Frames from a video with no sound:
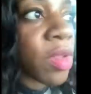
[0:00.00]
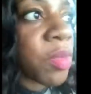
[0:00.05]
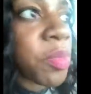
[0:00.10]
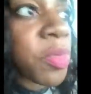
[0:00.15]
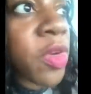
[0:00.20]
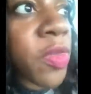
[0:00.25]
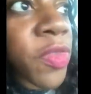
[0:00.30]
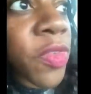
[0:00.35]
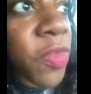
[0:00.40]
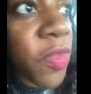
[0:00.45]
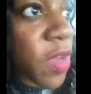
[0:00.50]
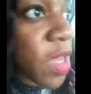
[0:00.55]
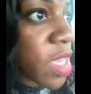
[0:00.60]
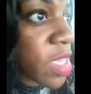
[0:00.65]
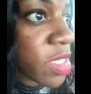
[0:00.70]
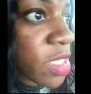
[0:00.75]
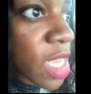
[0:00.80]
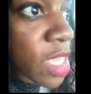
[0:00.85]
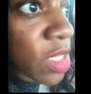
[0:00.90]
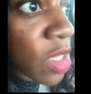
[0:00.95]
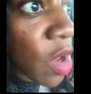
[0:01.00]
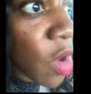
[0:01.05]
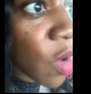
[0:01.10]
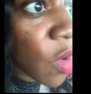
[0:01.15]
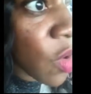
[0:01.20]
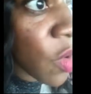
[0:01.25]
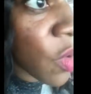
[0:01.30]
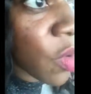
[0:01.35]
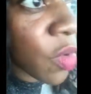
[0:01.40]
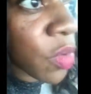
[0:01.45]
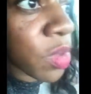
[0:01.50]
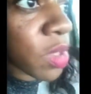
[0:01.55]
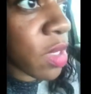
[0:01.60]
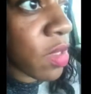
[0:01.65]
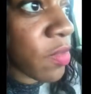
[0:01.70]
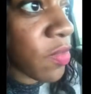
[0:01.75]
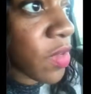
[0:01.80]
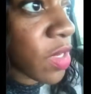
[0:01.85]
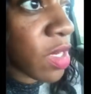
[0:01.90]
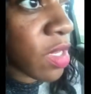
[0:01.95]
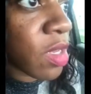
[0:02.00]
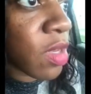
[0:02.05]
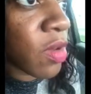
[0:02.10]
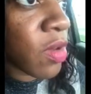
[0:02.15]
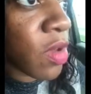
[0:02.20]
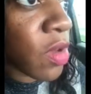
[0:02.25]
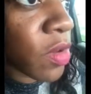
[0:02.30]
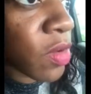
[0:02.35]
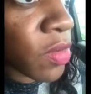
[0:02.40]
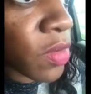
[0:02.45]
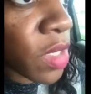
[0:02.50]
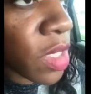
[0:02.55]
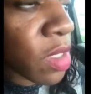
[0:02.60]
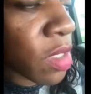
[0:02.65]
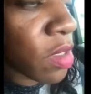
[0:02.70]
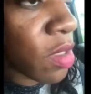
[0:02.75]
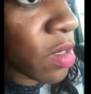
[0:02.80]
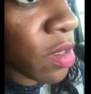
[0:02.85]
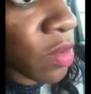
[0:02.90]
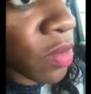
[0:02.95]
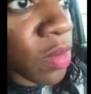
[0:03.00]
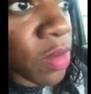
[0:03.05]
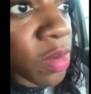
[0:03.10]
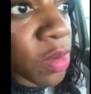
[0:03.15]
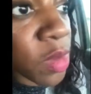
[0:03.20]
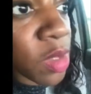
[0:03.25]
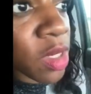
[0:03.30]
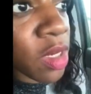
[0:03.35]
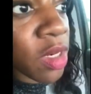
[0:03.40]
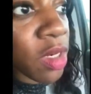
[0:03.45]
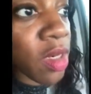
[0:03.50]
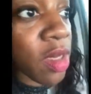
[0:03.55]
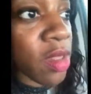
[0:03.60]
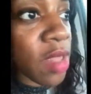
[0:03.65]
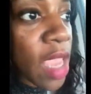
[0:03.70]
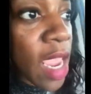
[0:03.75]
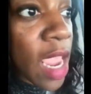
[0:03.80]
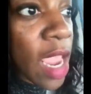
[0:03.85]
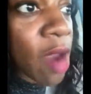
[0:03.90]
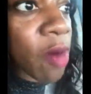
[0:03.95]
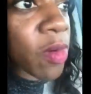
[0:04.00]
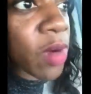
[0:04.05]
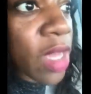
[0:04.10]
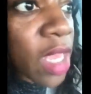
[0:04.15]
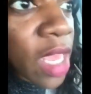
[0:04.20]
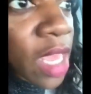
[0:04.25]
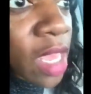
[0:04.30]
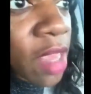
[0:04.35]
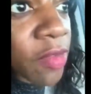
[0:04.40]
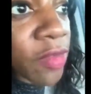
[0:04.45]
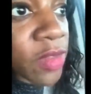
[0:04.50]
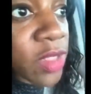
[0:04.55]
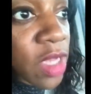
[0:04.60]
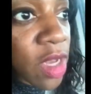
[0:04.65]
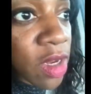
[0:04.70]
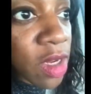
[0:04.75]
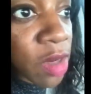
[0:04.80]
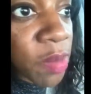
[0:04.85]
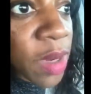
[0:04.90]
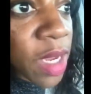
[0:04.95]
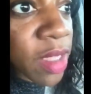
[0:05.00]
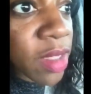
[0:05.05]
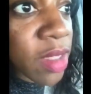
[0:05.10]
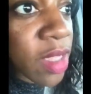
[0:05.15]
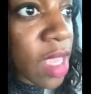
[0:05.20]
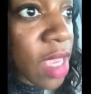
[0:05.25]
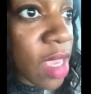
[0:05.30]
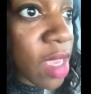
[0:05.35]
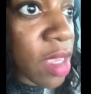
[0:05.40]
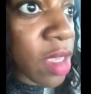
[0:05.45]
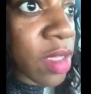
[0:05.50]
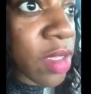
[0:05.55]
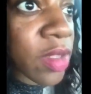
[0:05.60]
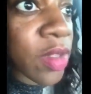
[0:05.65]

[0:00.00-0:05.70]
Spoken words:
Proof of funds, that's a whole nother video. Whole nother hour and a half talking about that.